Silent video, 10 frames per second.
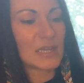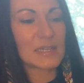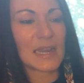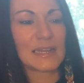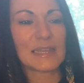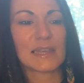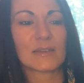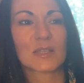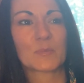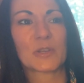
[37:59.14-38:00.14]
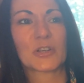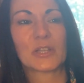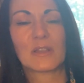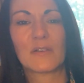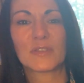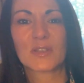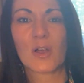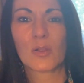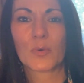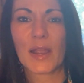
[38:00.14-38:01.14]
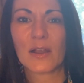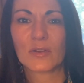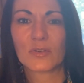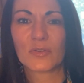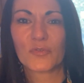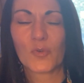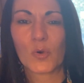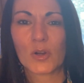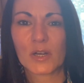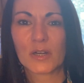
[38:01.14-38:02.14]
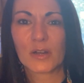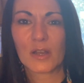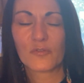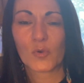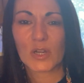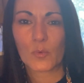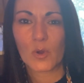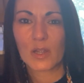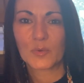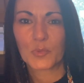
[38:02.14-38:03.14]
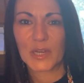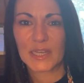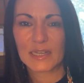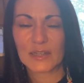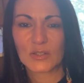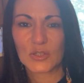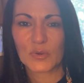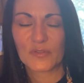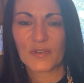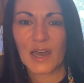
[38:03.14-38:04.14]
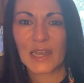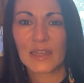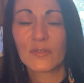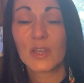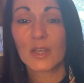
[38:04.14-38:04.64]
Nightingale spirit, love is all around. 41, breaking down to a 5.